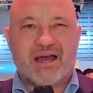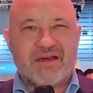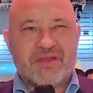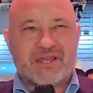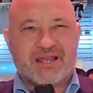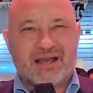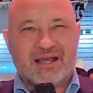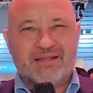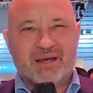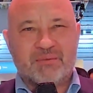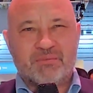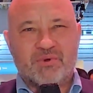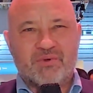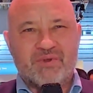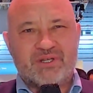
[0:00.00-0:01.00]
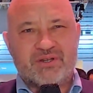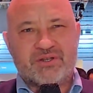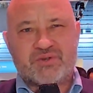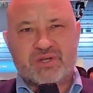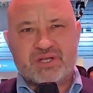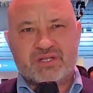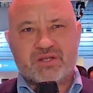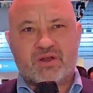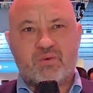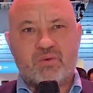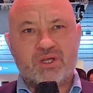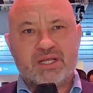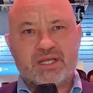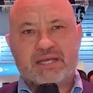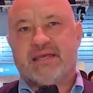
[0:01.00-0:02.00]
I think a number of industries that are
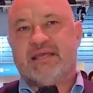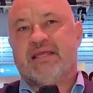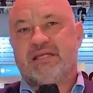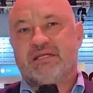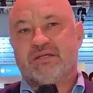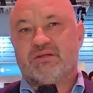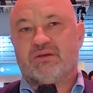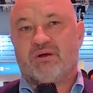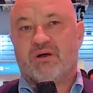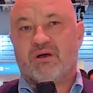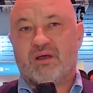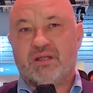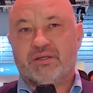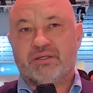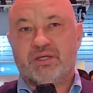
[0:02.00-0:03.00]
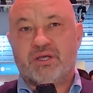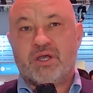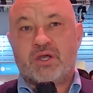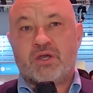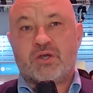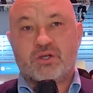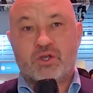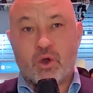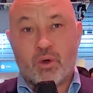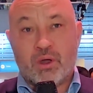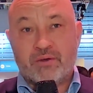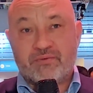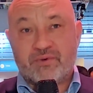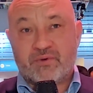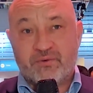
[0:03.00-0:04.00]
really keen on
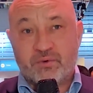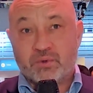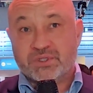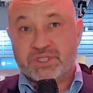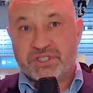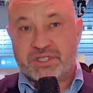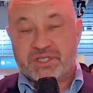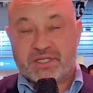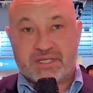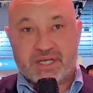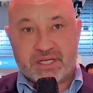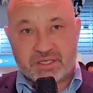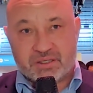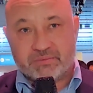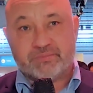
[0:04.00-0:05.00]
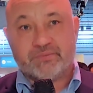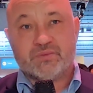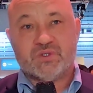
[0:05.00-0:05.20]
going for full digitalization.